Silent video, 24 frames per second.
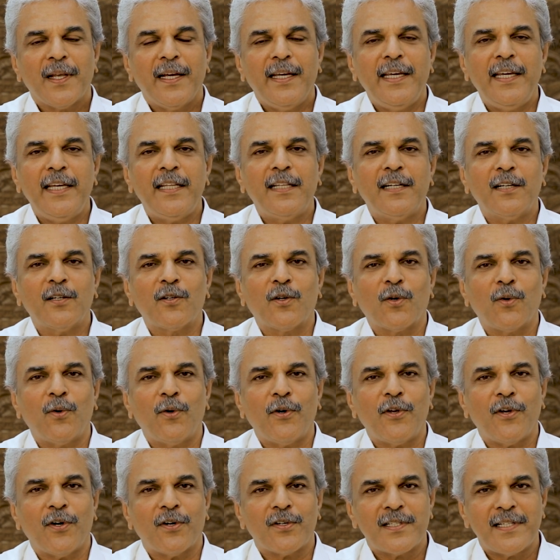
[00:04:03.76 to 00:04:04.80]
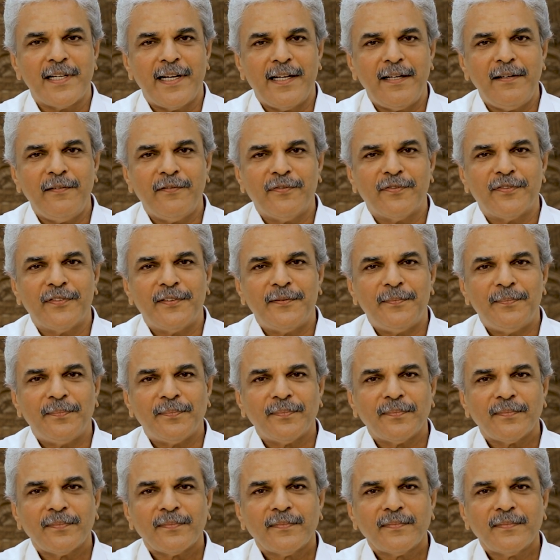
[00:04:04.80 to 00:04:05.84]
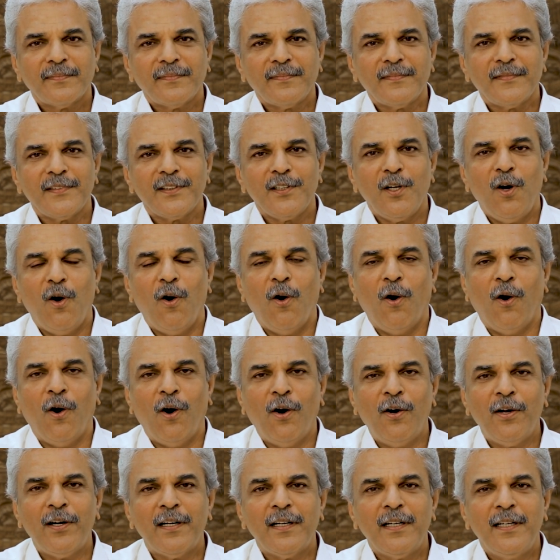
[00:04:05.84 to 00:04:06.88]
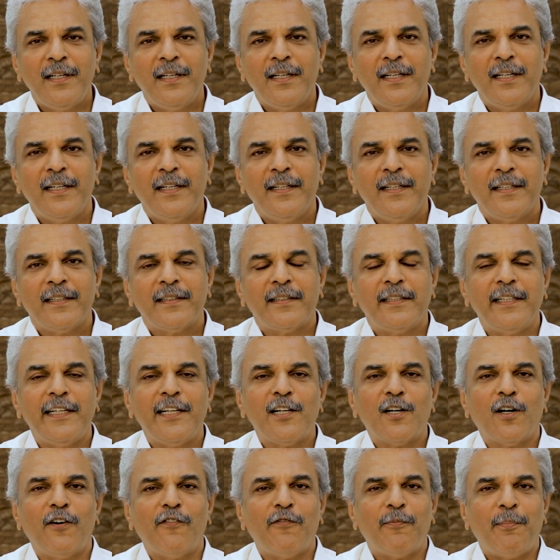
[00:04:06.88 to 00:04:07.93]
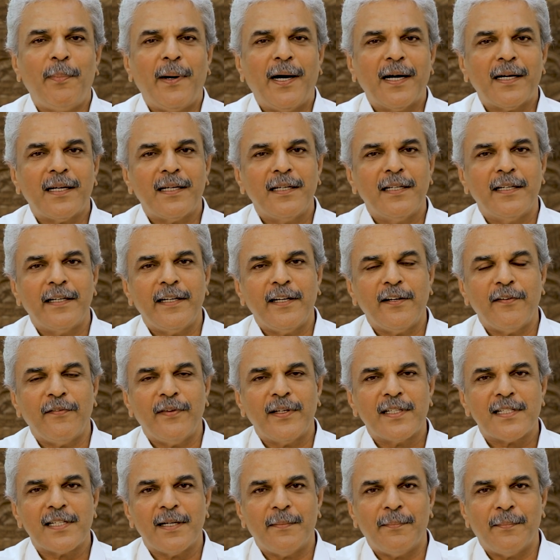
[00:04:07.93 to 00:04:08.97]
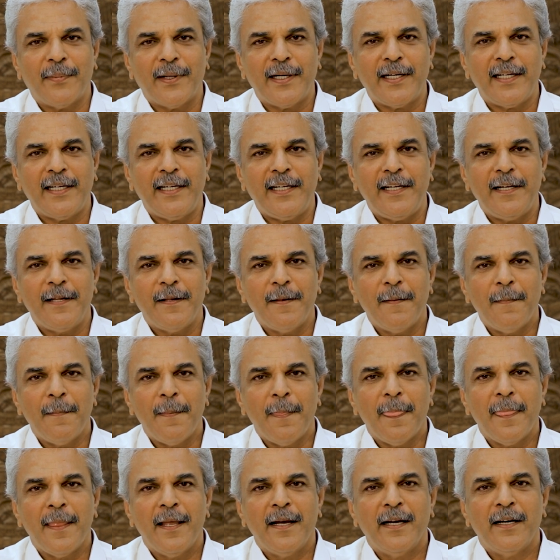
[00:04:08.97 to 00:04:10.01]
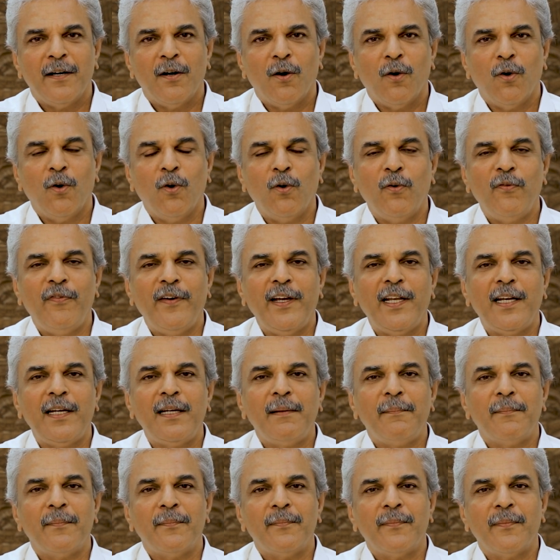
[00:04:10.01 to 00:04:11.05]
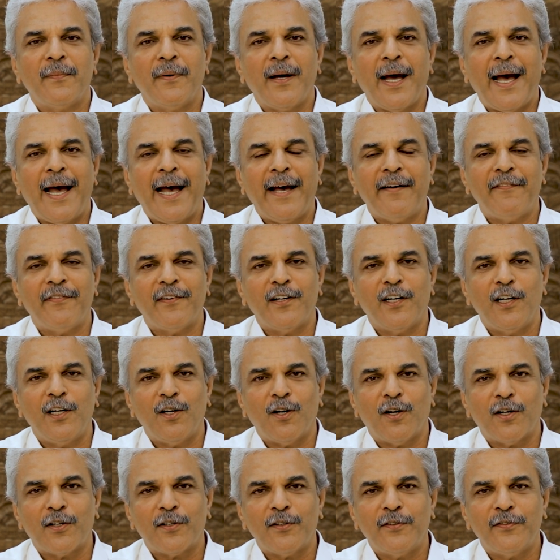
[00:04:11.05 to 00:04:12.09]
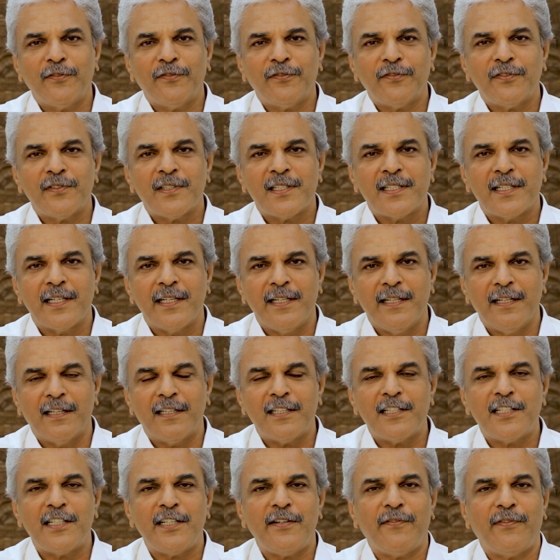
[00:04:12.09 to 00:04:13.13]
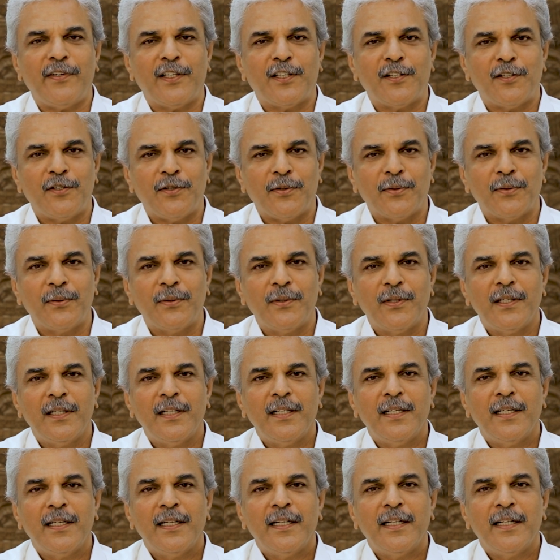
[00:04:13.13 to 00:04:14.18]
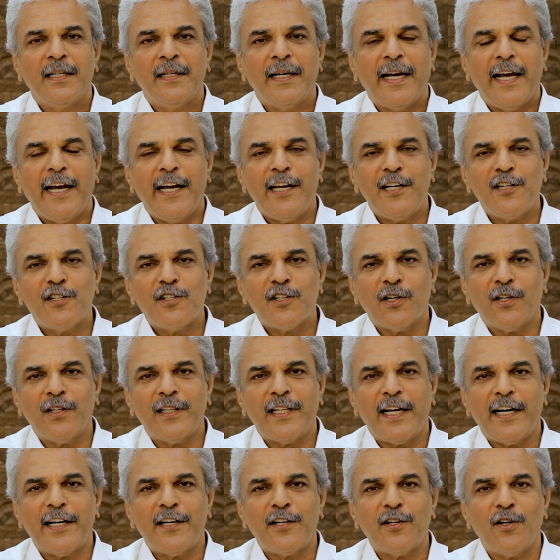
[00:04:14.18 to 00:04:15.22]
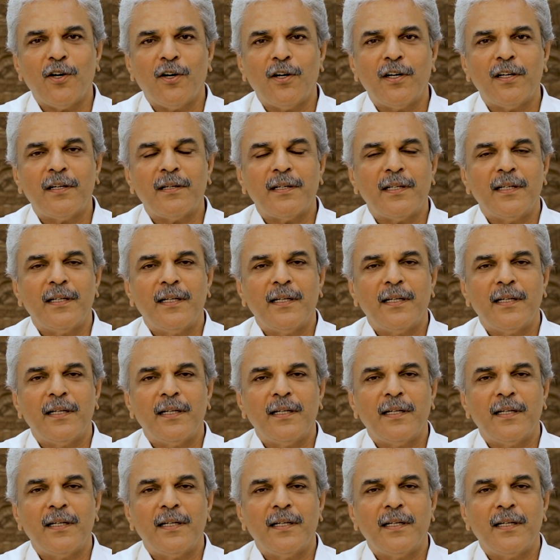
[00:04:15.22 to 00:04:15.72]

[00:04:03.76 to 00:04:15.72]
either grow yourself or think of partnering with somebody who will have a lot of synergy with you. Ensure that your